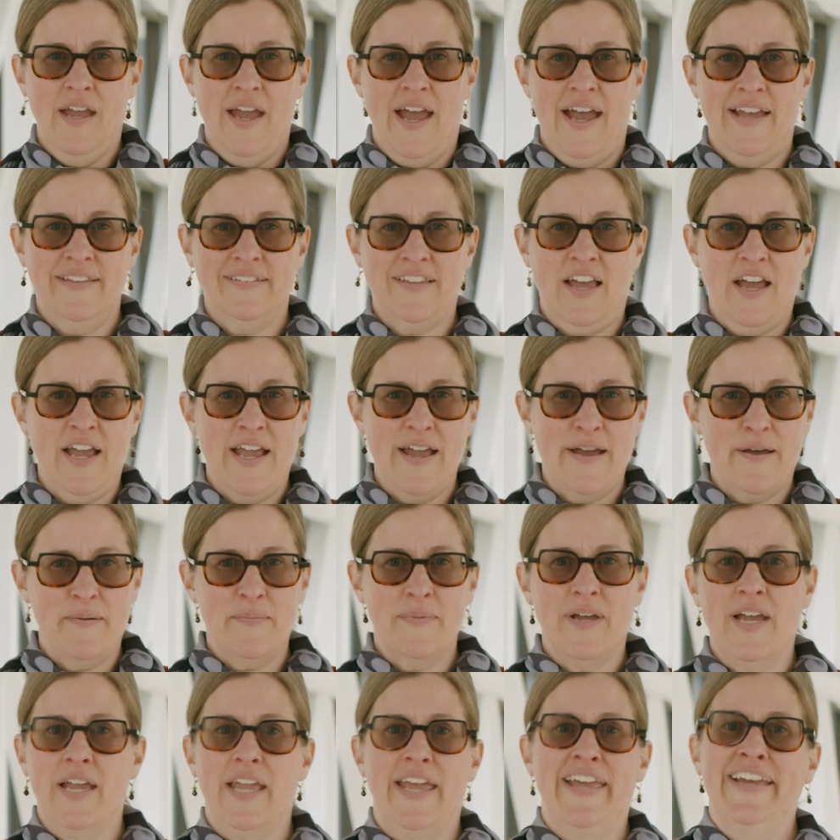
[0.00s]
As I
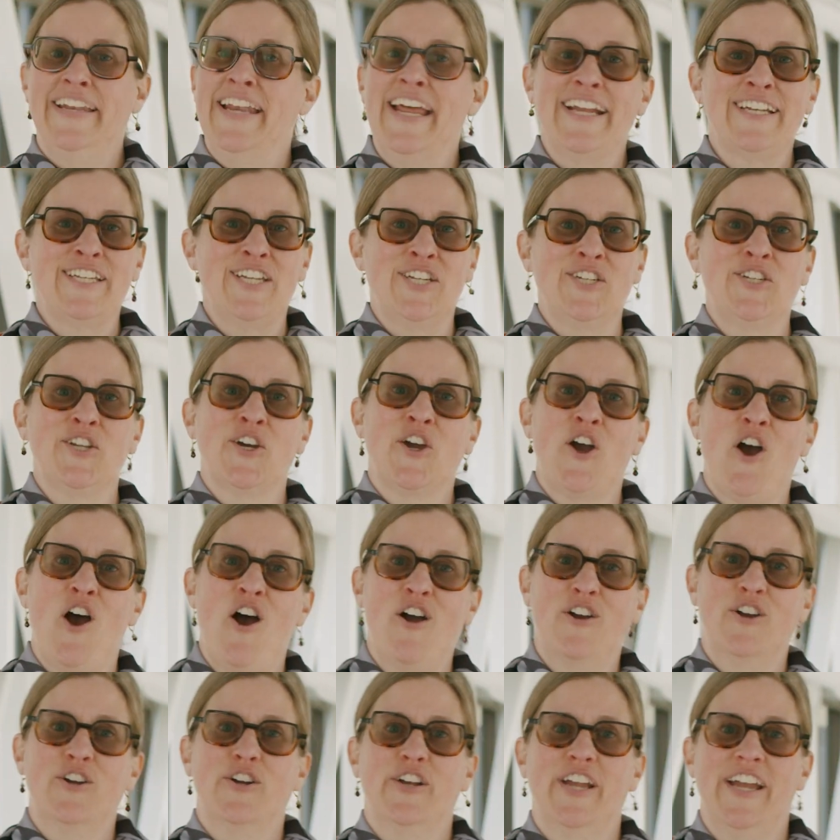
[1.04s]
am connecting to
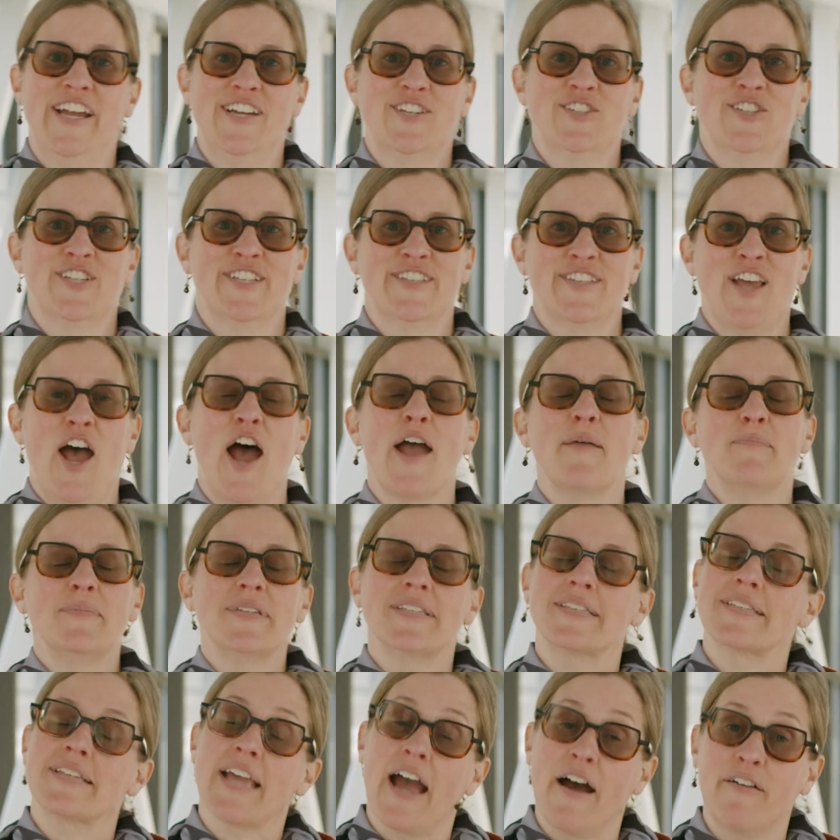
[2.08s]
congregations, I'm
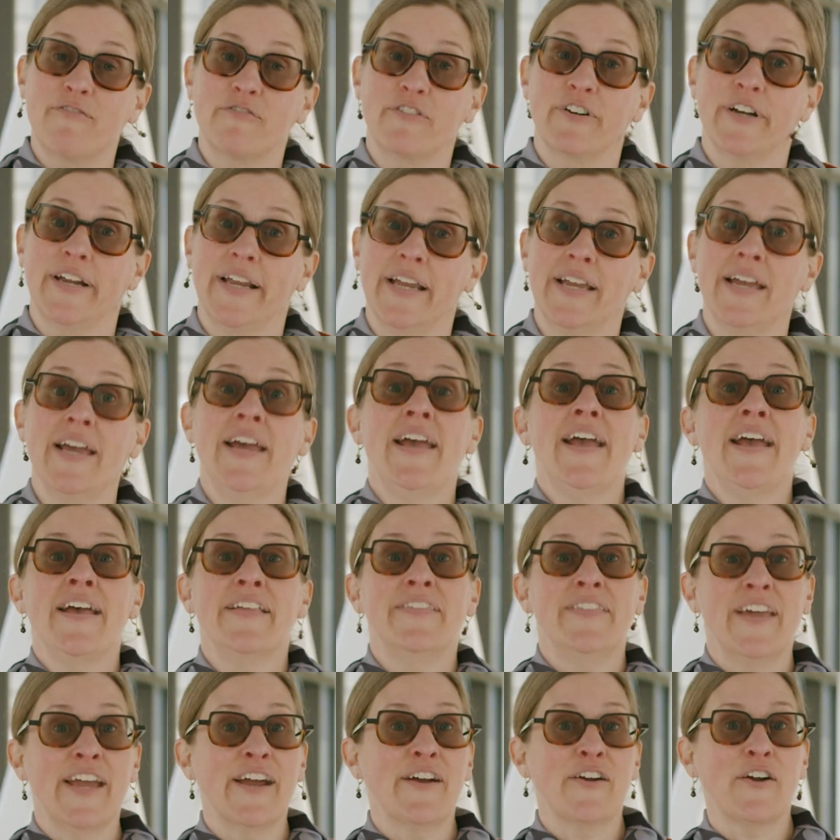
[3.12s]
discovering
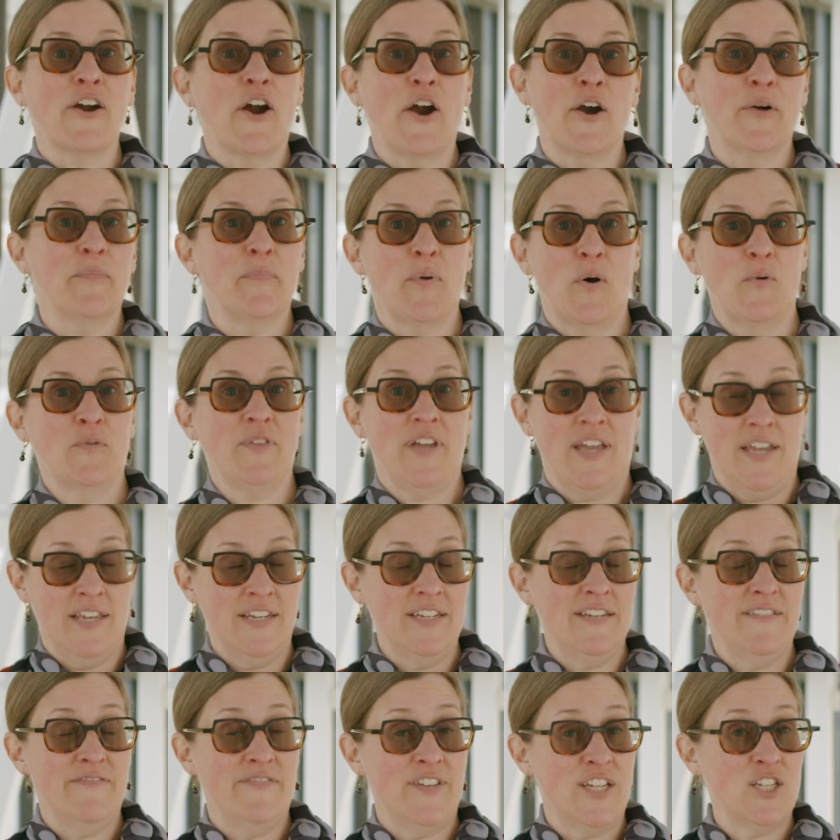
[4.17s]
there are both
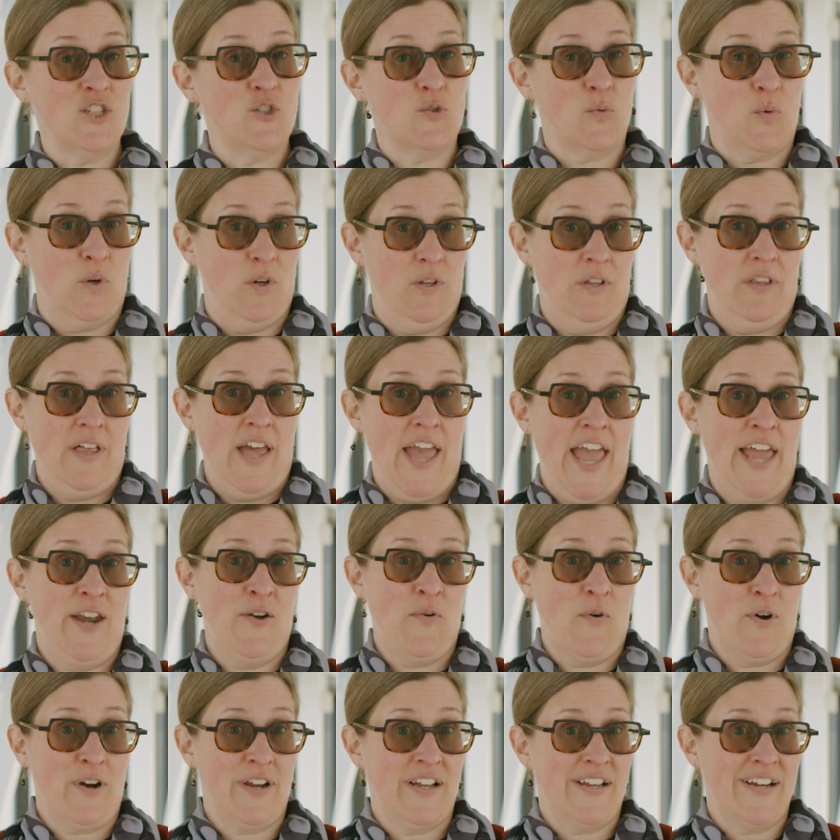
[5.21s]
individual and
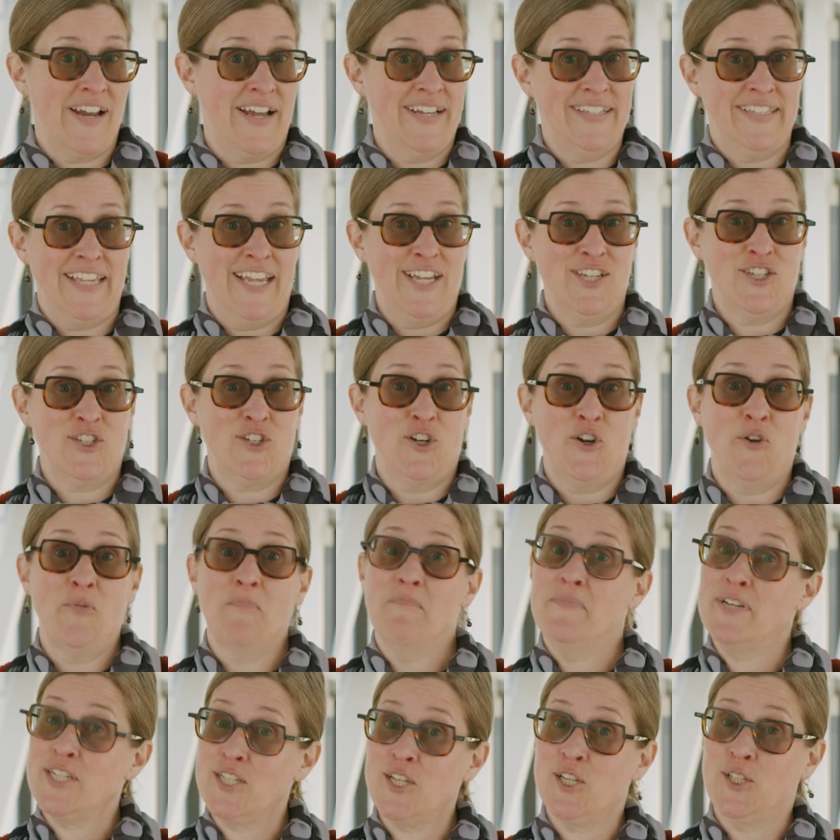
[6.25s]
organizational
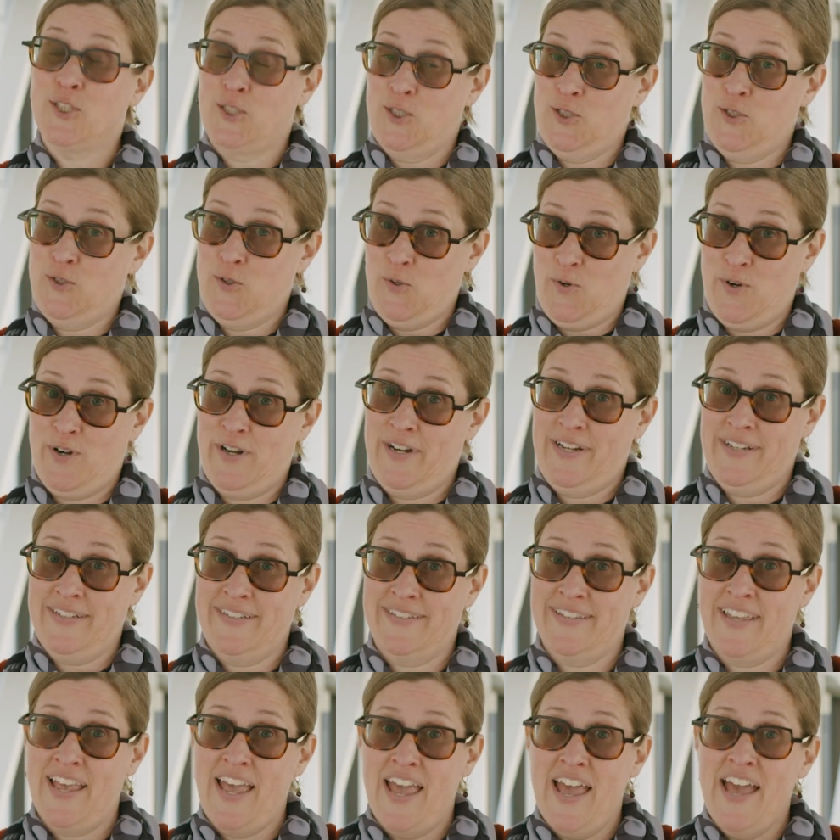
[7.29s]
mission
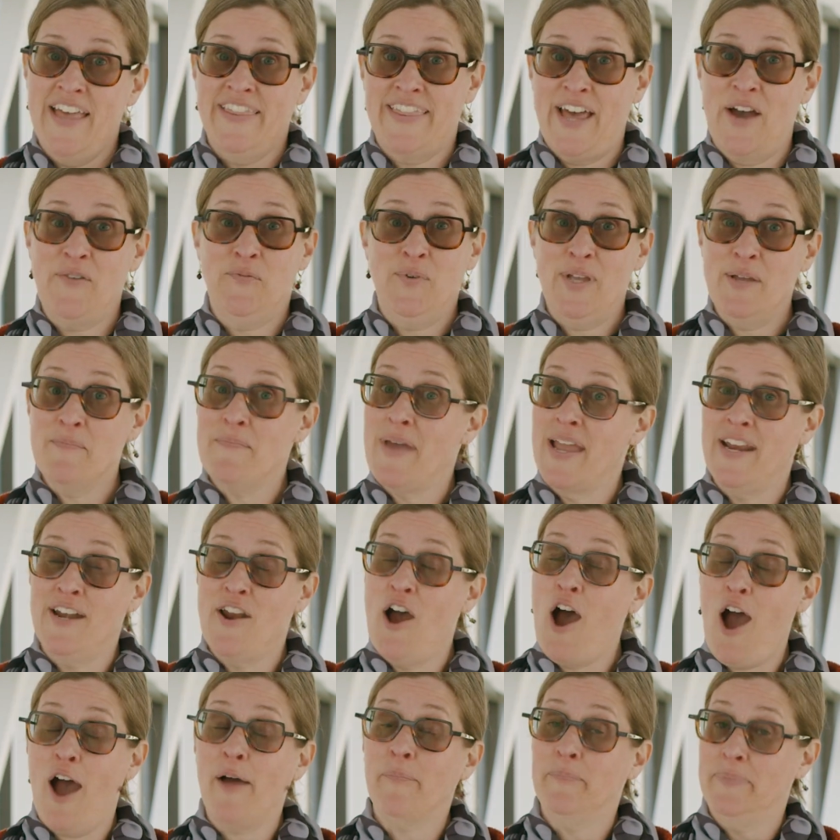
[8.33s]
stories that we may
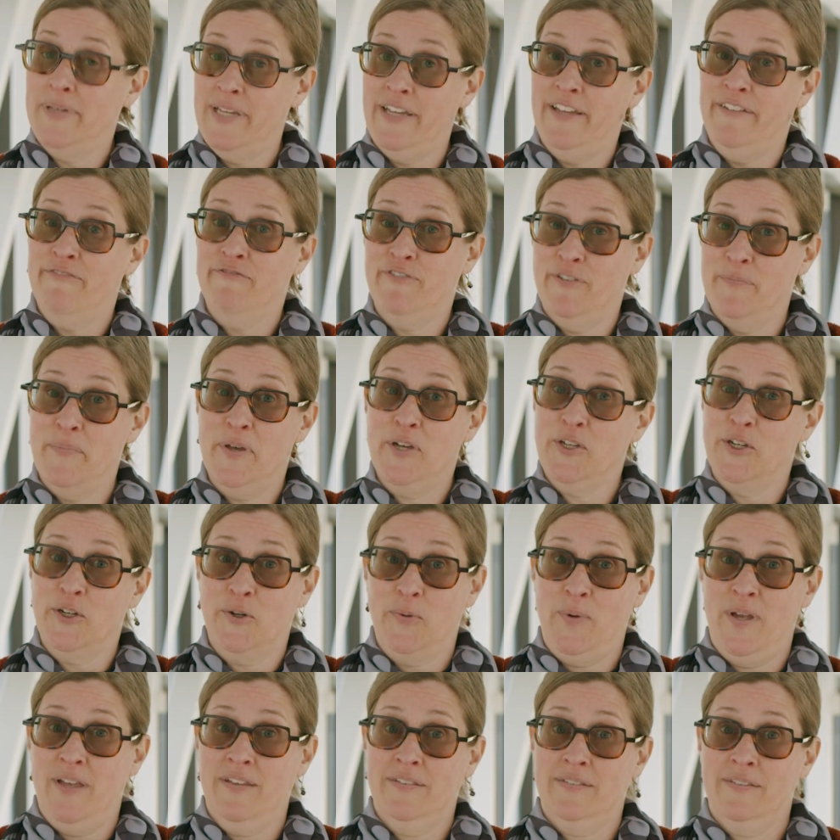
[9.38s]
not be
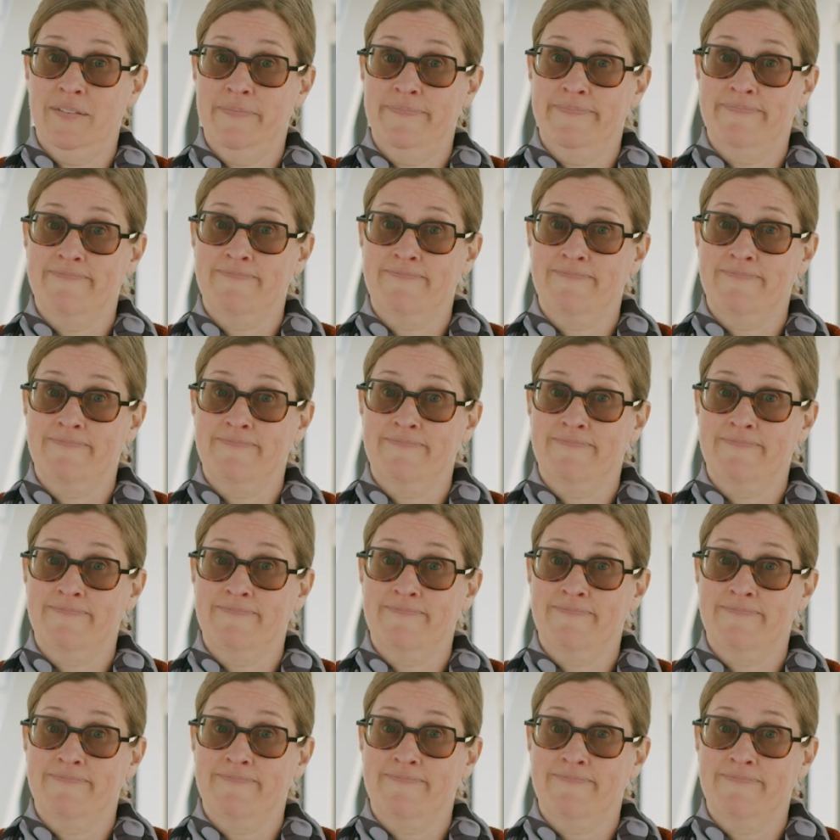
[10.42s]
familiar with.